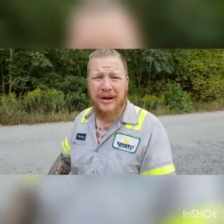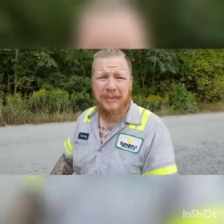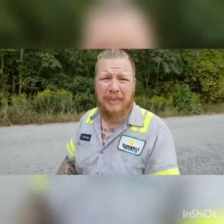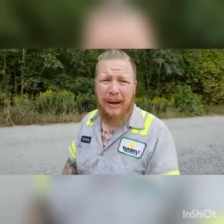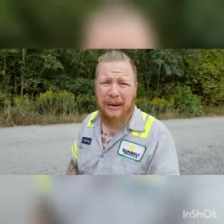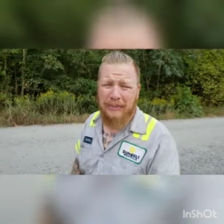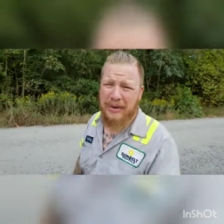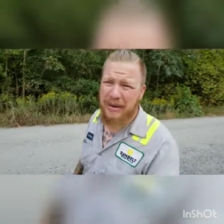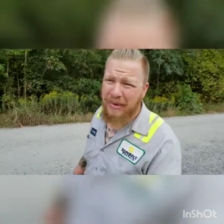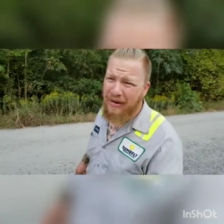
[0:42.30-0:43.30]
about
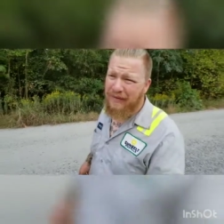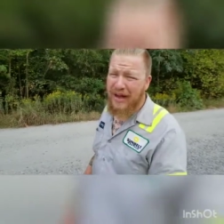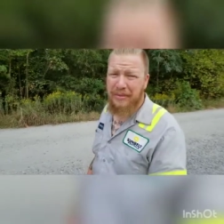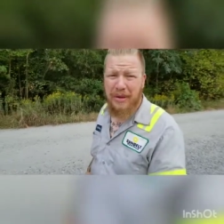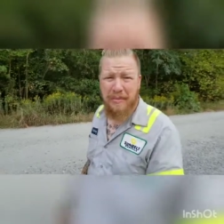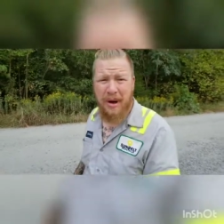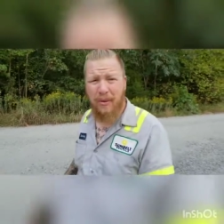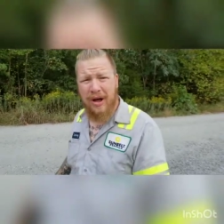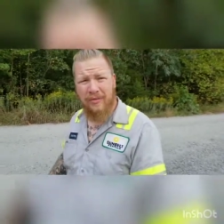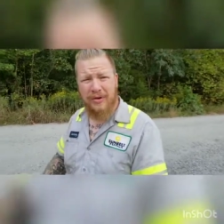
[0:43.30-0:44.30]
me and my family, my
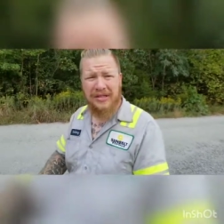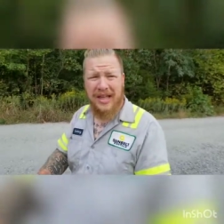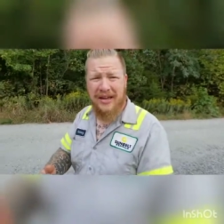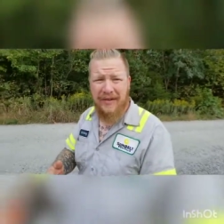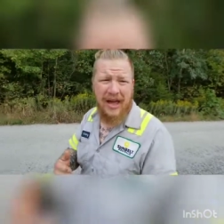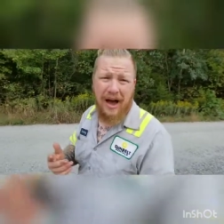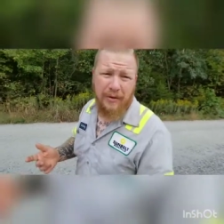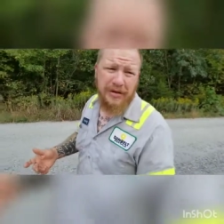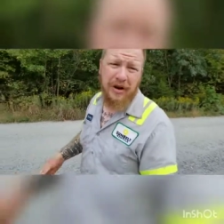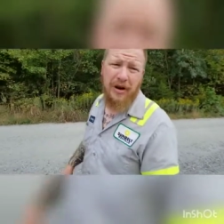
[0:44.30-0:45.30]
wife was Navy, I
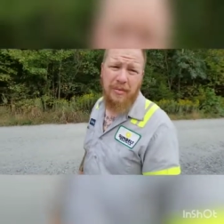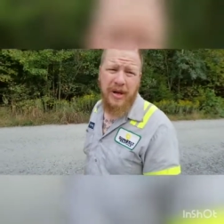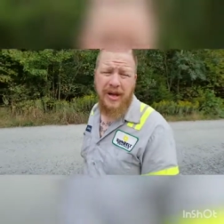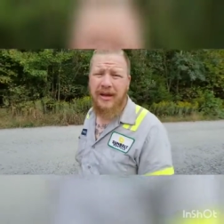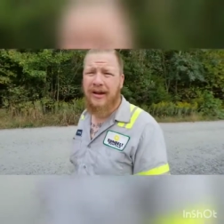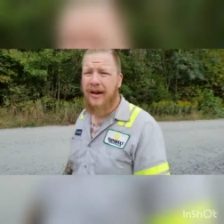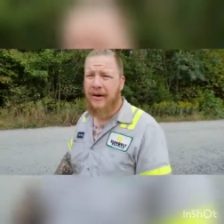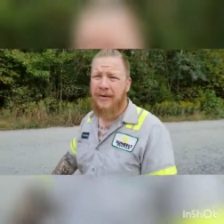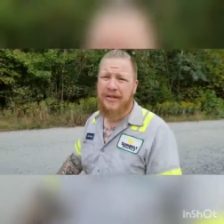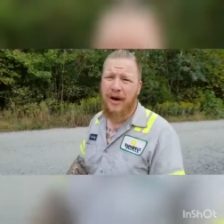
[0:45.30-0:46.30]
was Army. I
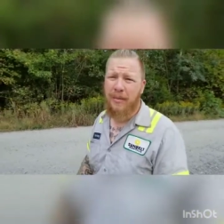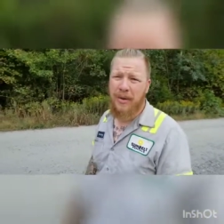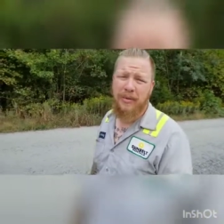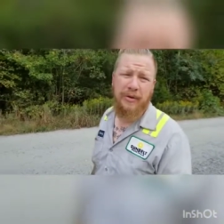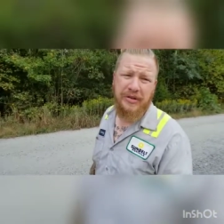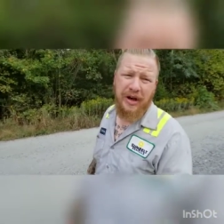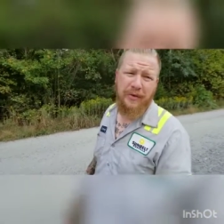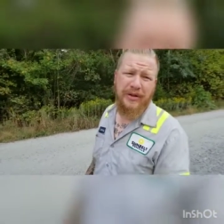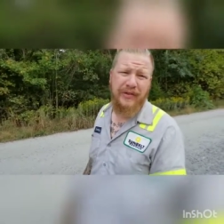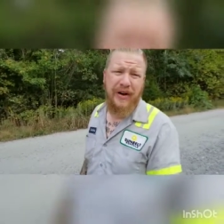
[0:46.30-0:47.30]
always tell people it's
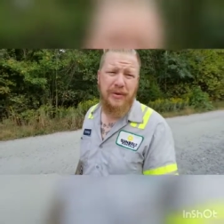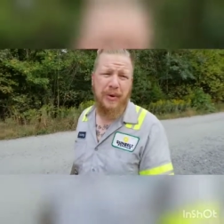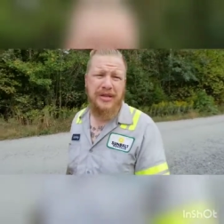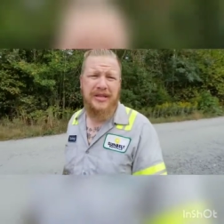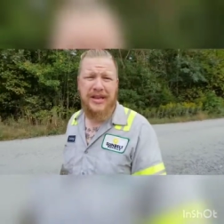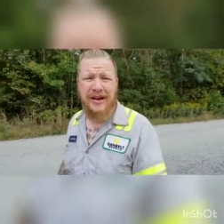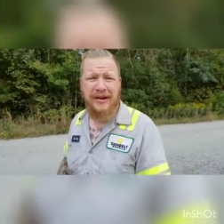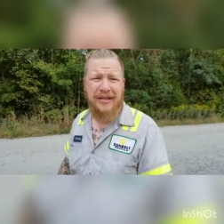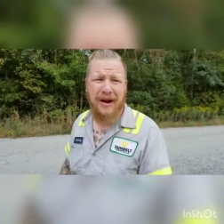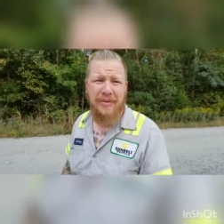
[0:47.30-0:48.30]
always fun once a year
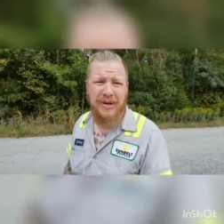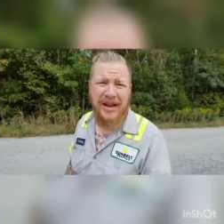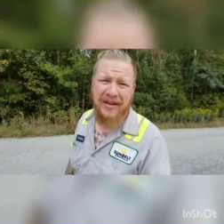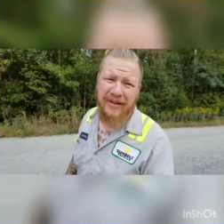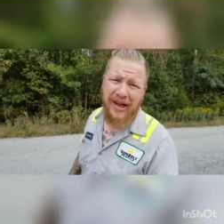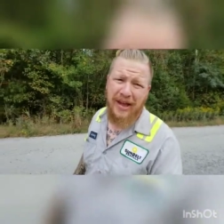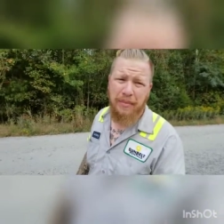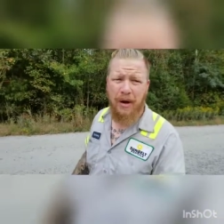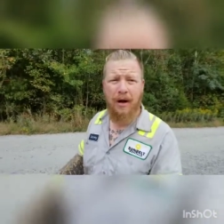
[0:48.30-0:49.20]
at the Army-Navy game.